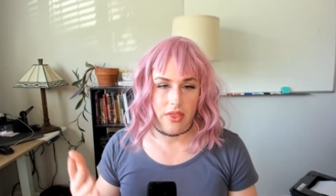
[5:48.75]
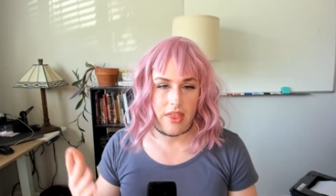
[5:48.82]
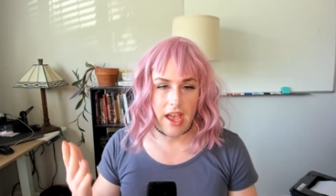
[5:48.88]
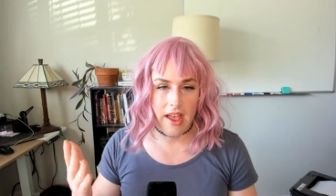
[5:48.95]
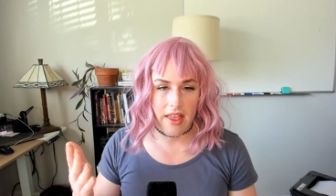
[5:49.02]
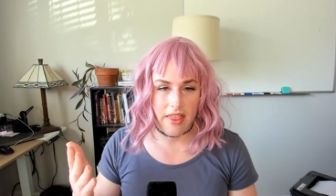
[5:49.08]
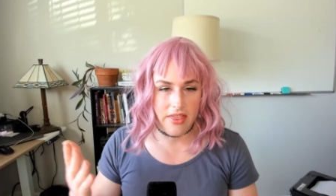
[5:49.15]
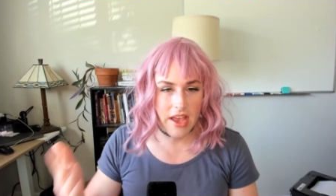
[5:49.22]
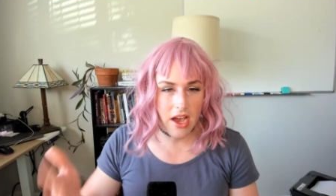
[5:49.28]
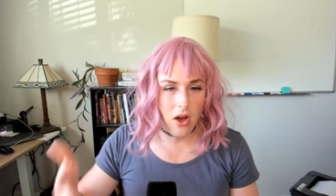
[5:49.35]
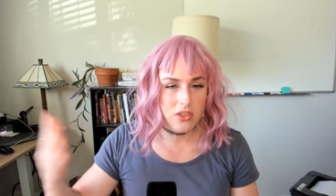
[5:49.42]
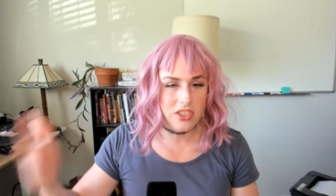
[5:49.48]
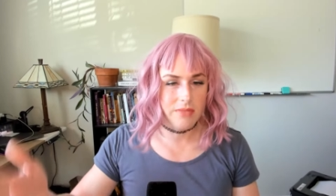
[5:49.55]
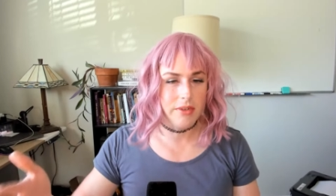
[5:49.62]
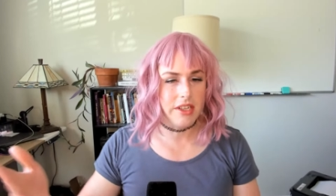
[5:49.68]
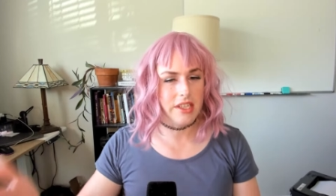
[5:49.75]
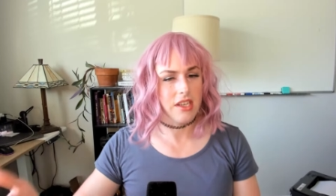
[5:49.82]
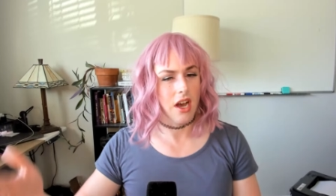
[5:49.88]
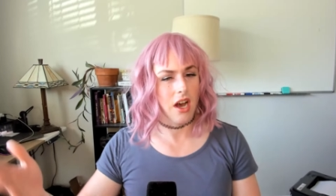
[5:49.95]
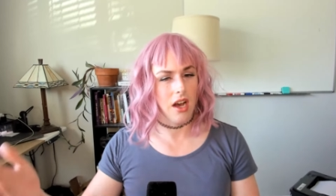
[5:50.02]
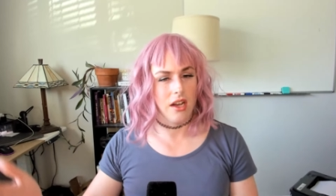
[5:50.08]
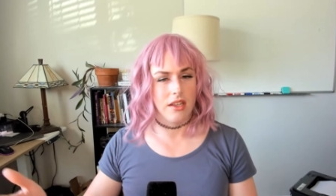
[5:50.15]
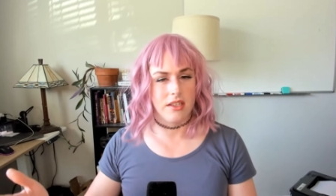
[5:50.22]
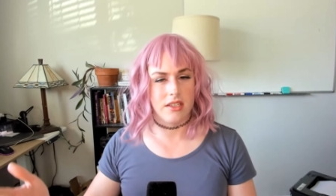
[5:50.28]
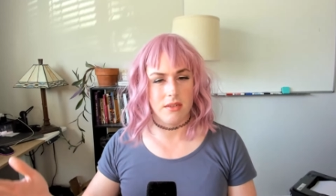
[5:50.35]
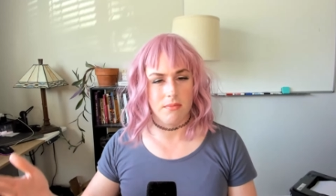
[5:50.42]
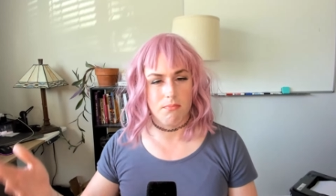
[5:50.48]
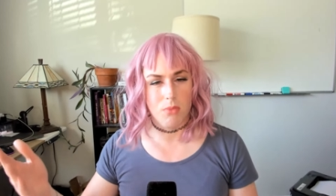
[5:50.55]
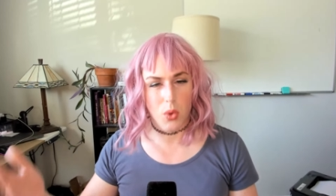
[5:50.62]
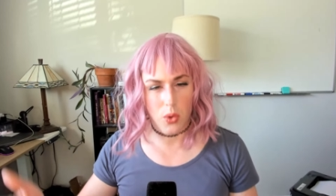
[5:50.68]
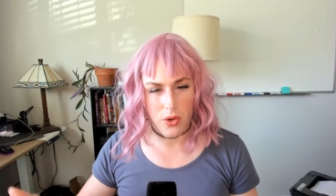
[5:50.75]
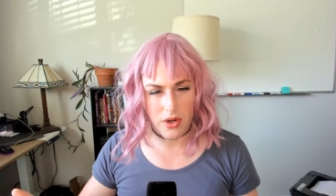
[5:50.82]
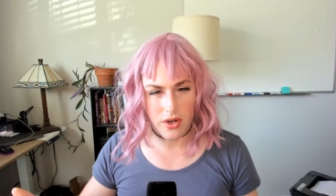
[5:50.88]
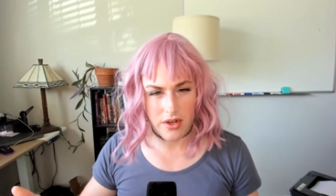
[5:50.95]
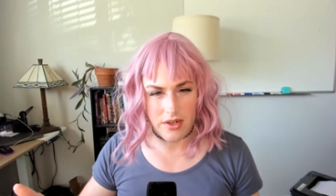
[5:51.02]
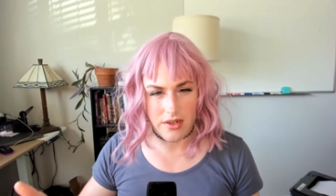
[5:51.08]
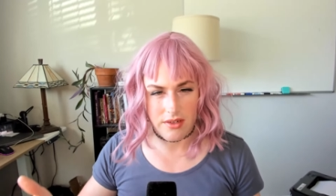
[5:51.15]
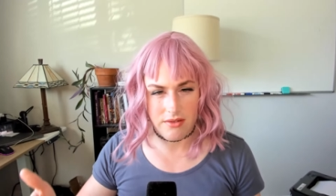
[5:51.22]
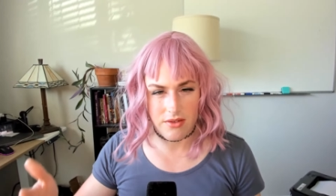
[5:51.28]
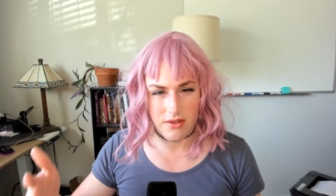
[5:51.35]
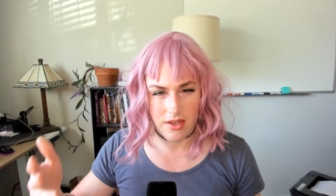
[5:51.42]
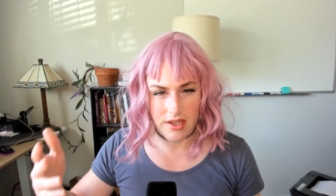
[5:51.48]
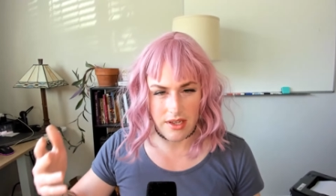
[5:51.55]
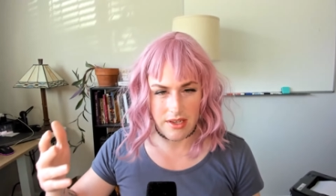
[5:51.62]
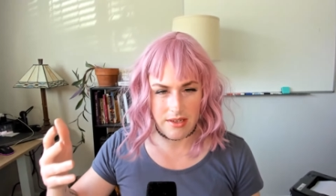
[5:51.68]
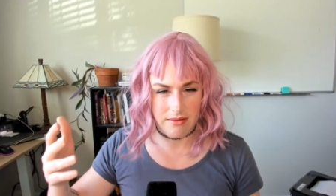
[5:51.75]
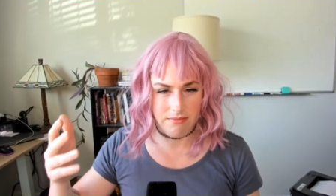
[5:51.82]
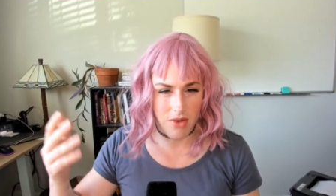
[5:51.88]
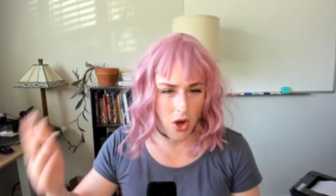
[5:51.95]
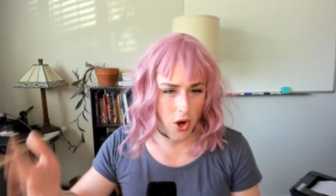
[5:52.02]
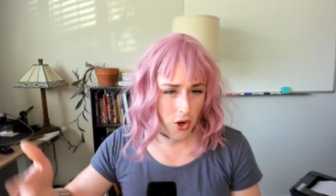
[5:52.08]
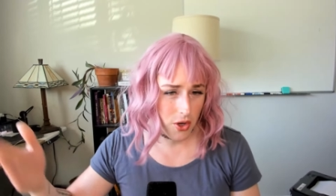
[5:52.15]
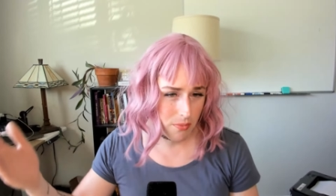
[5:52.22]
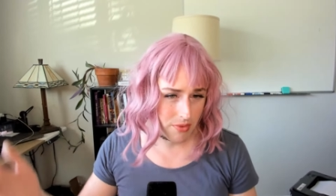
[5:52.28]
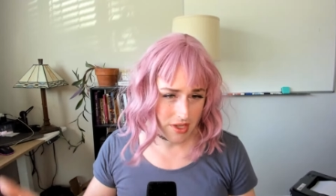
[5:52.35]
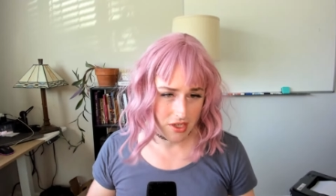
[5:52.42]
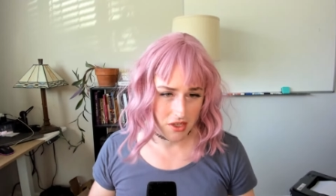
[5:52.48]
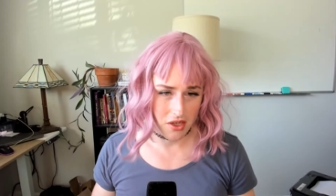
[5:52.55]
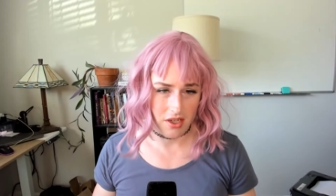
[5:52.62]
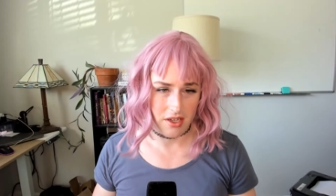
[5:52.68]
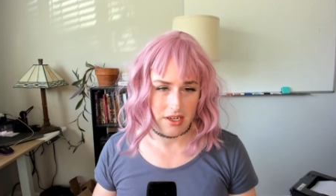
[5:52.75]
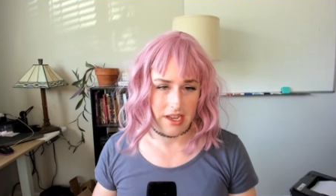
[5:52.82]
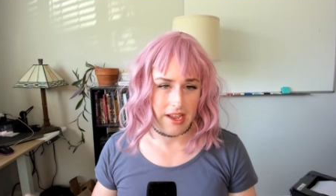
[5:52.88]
that ultimately caused more harm than good.